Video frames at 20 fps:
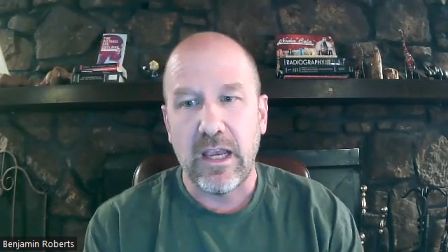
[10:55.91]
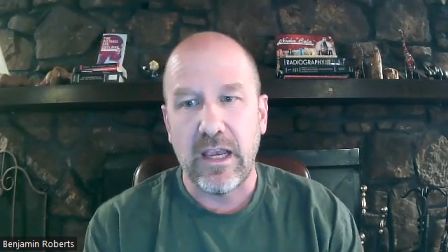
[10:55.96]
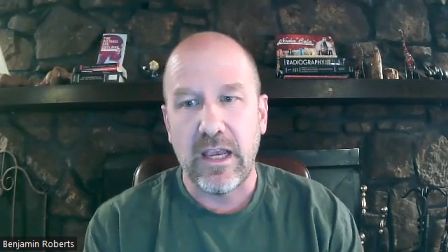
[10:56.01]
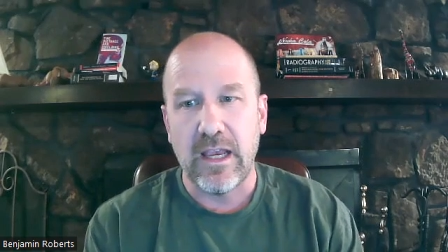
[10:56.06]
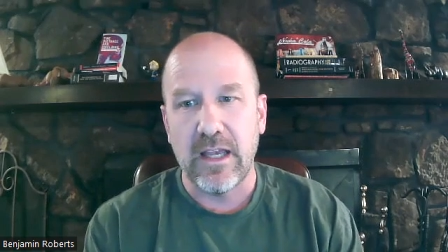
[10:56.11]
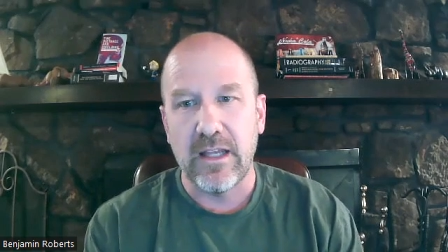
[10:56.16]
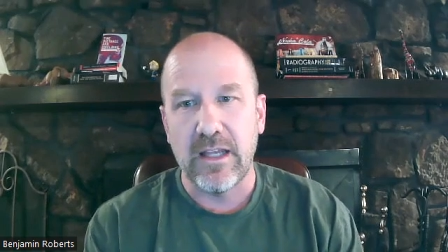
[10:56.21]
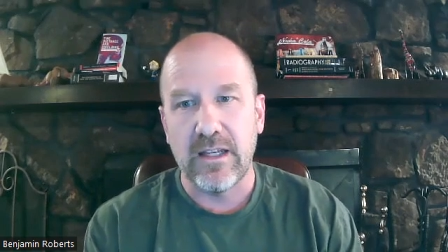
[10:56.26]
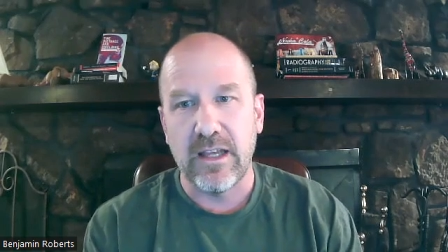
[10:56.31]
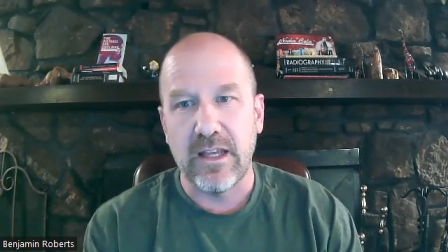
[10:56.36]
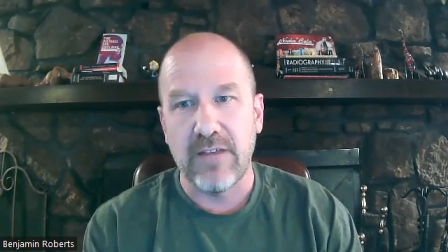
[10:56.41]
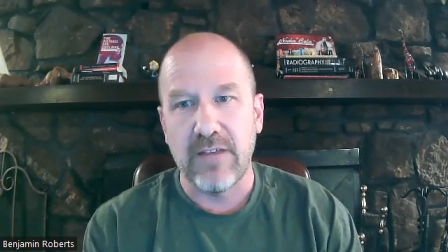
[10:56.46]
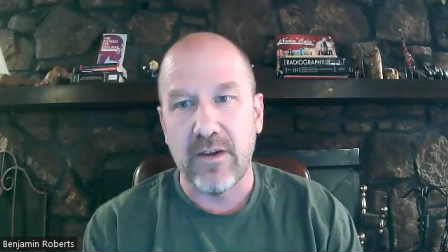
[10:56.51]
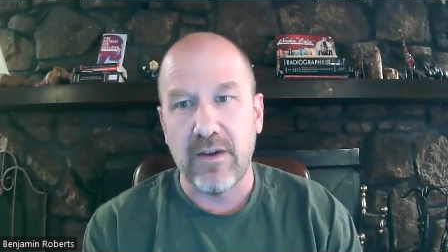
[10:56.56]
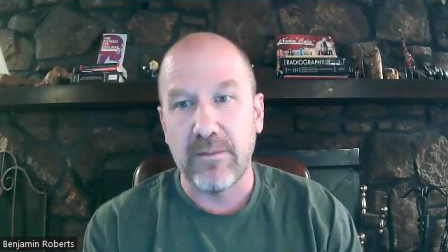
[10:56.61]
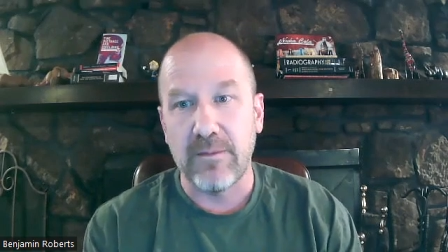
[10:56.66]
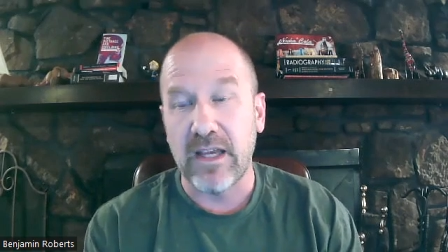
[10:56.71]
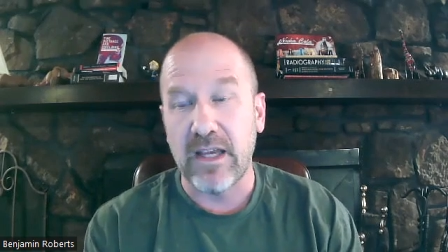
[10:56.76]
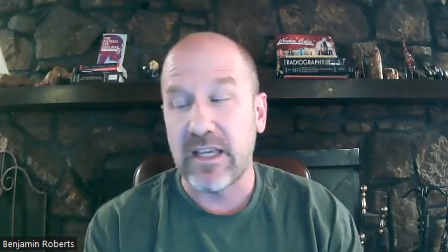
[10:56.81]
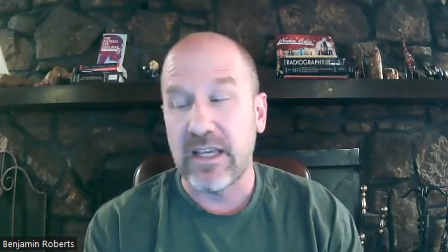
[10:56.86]
And if
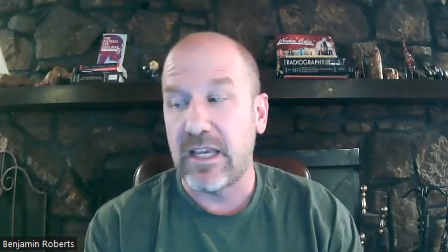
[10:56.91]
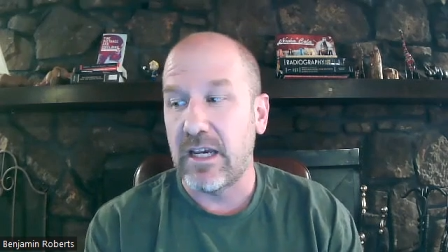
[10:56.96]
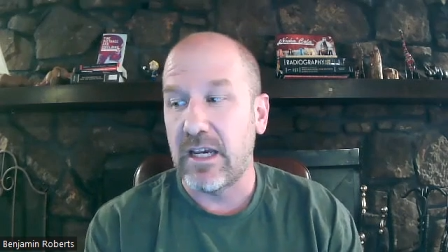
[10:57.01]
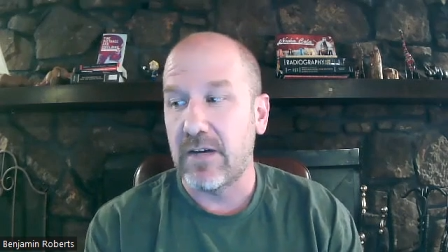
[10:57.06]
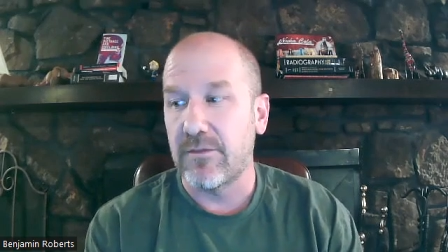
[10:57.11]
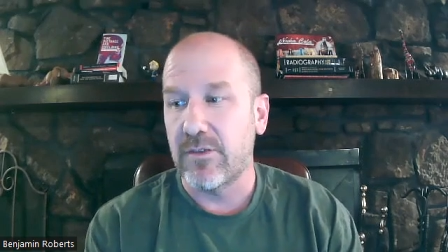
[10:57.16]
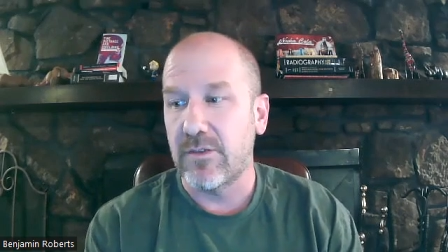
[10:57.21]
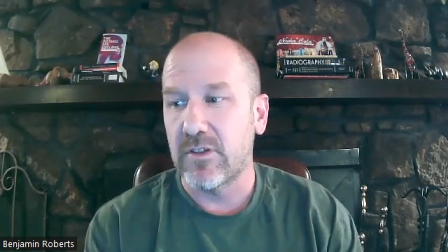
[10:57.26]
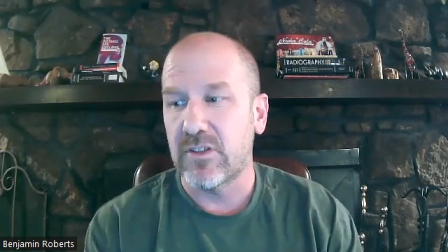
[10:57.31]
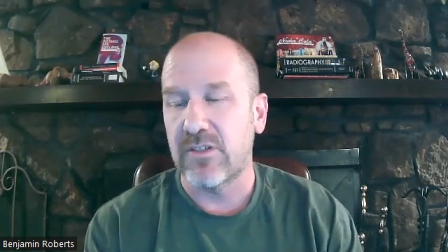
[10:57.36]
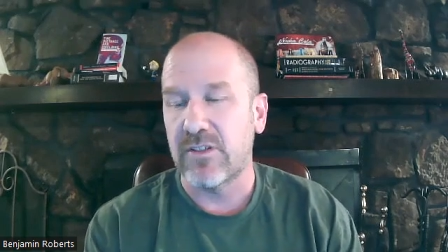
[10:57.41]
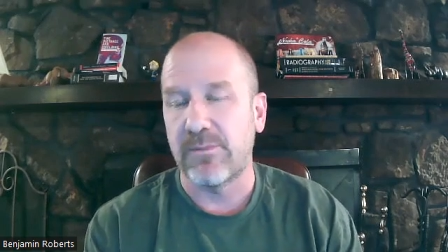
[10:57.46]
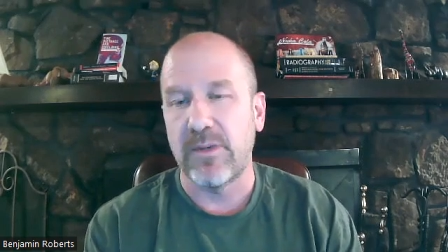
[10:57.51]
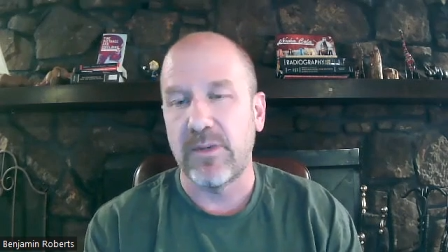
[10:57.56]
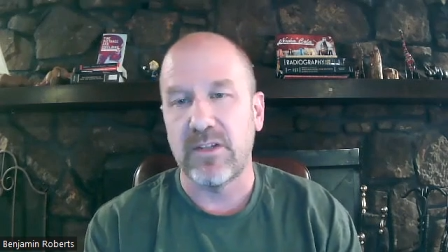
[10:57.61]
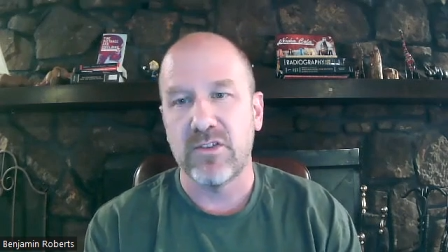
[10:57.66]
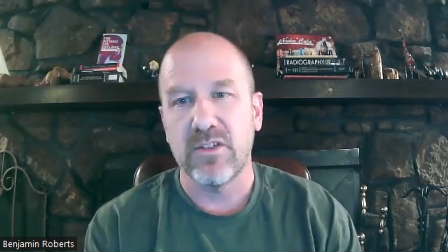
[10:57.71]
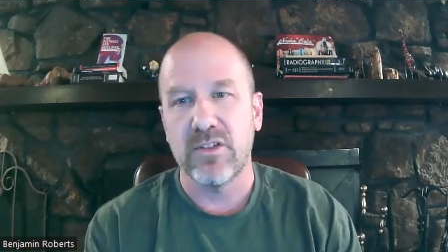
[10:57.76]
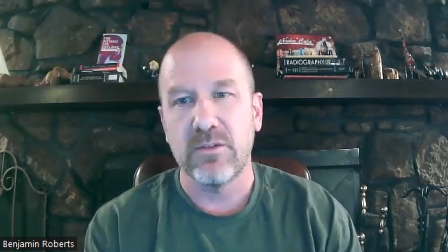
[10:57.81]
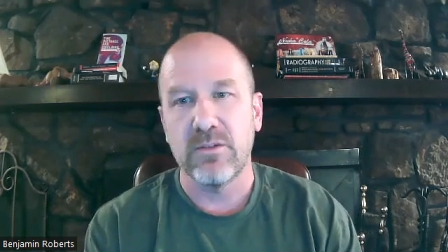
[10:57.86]
I'm not careful,
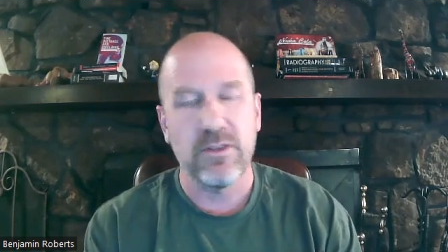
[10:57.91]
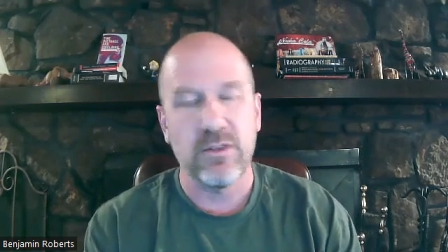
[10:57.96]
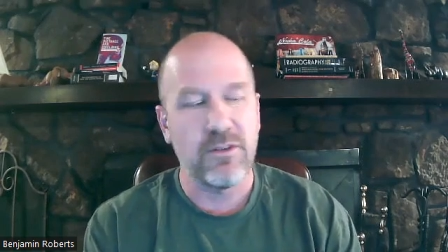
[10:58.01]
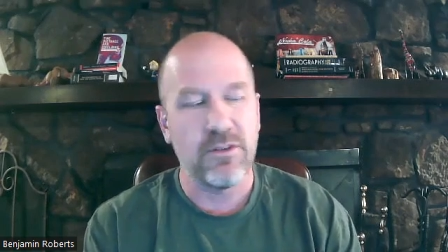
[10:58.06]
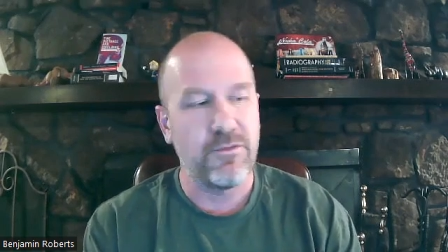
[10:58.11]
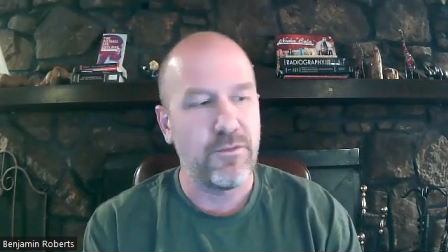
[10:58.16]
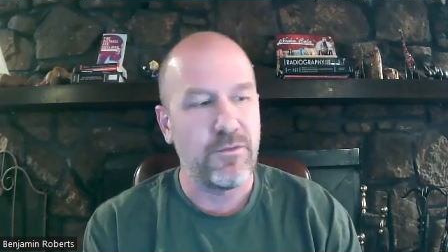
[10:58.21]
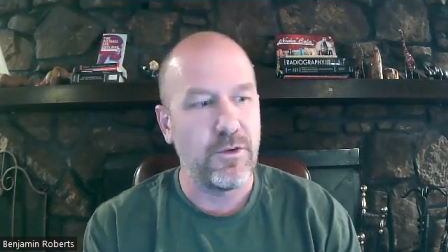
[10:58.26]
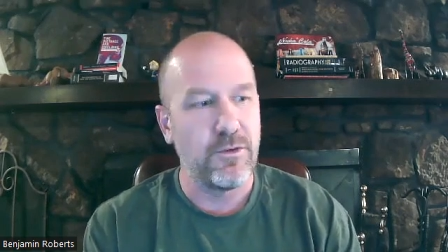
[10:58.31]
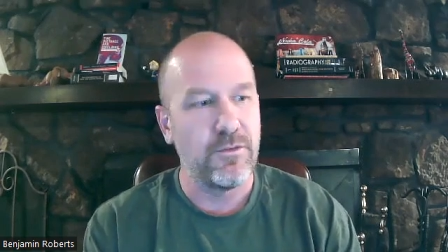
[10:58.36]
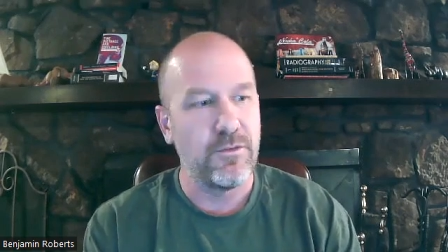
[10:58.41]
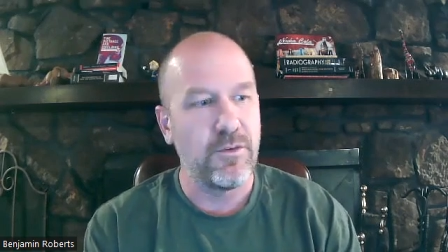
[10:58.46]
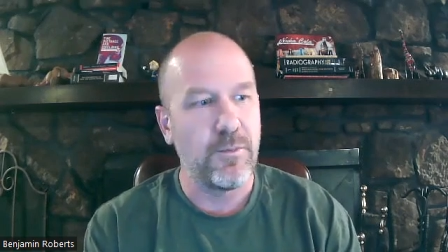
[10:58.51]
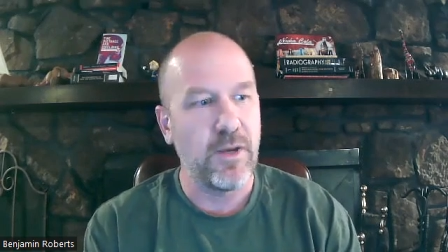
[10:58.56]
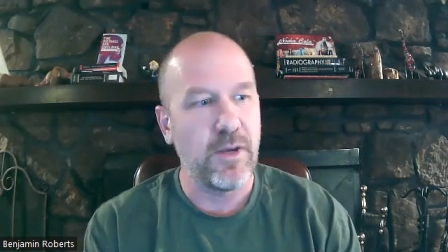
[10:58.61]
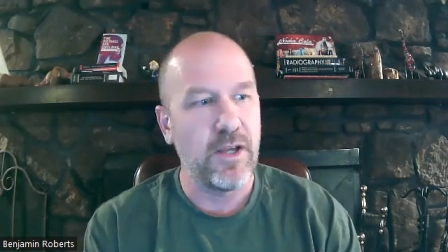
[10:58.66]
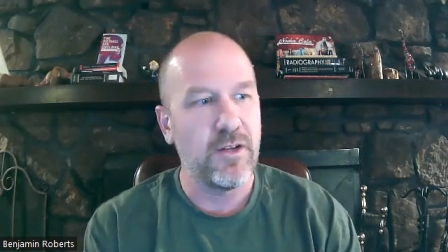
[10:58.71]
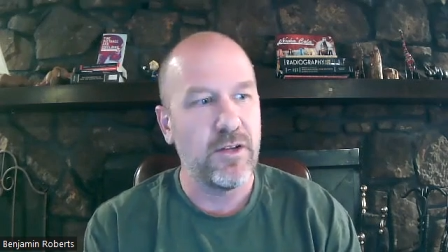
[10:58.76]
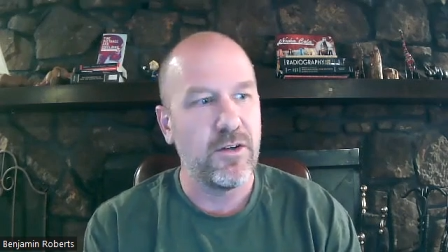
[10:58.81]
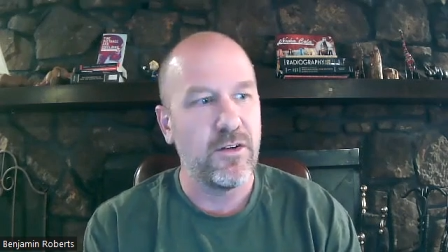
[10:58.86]
especially with the phone
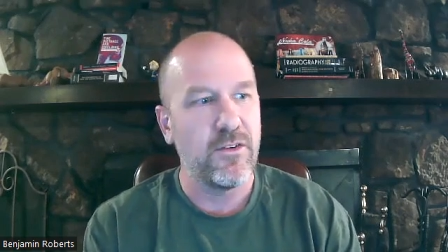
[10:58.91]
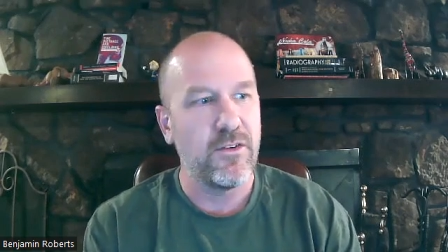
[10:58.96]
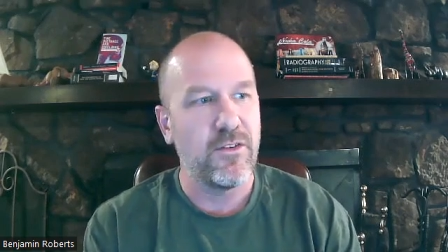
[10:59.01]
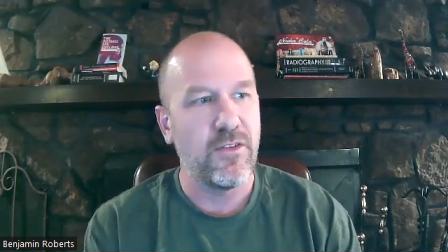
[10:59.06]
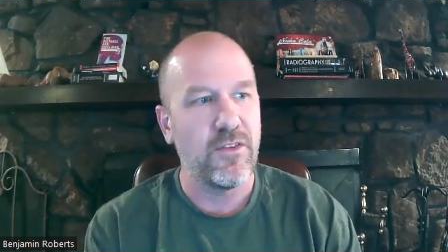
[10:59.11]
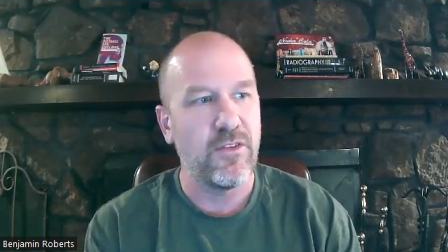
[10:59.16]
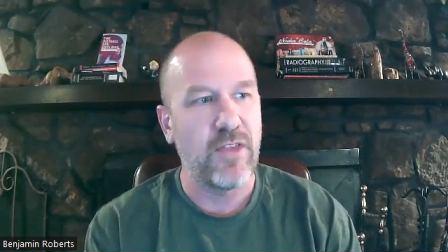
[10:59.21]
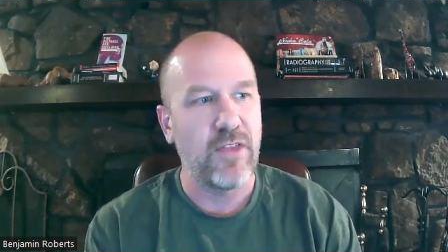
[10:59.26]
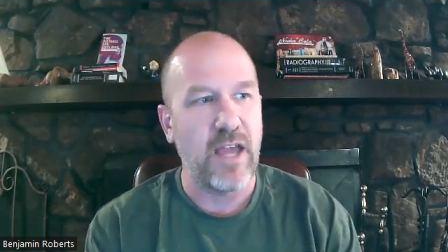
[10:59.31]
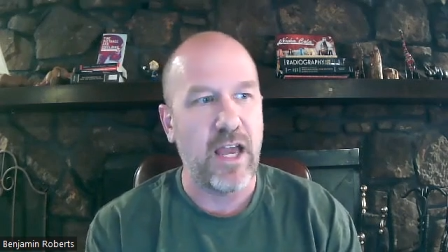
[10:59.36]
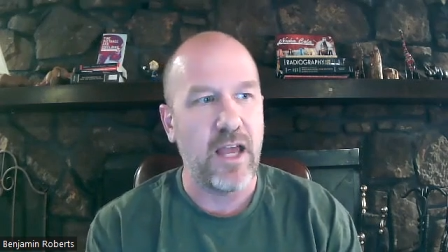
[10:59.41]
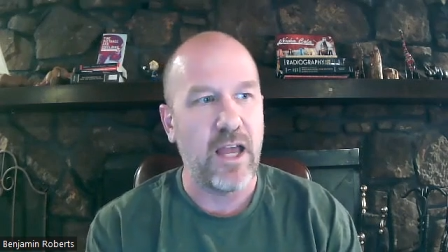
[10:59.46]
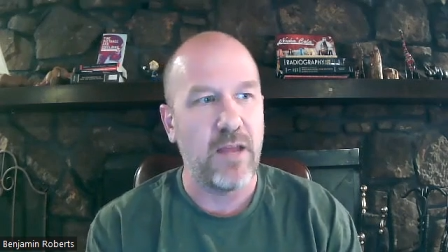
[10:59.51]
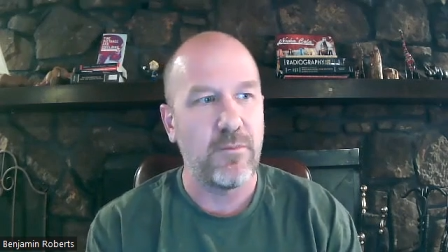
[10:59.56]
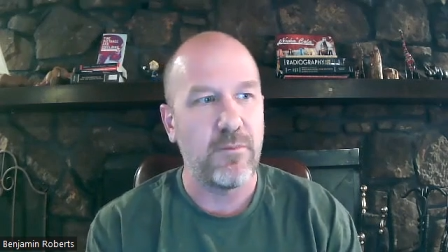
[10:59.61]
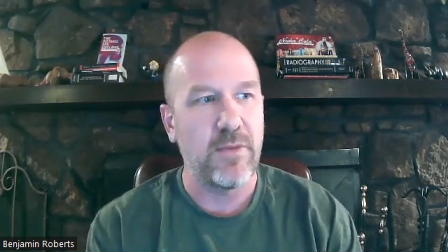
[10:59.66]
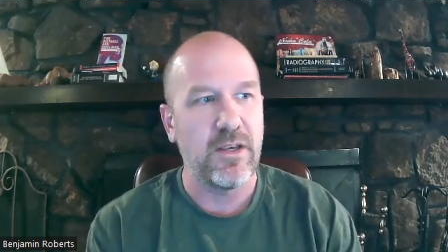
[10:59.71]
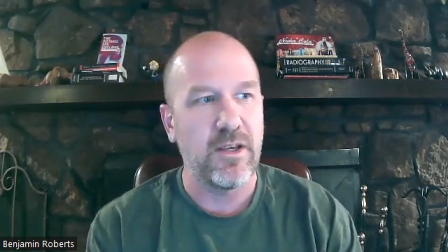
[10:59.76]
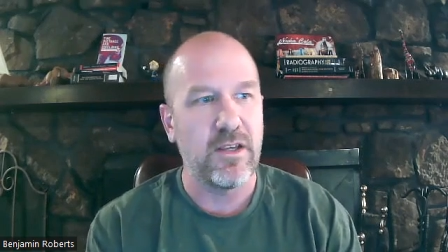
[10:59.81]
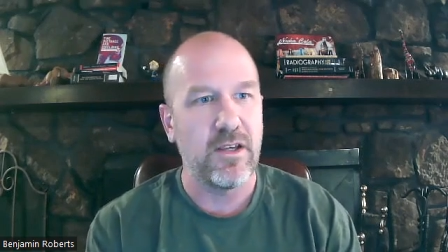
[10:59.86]
reminders,
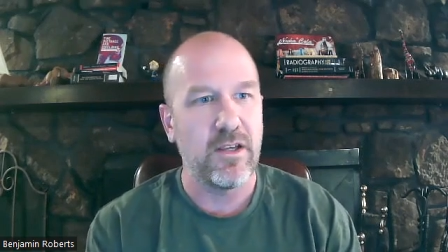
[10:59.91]
that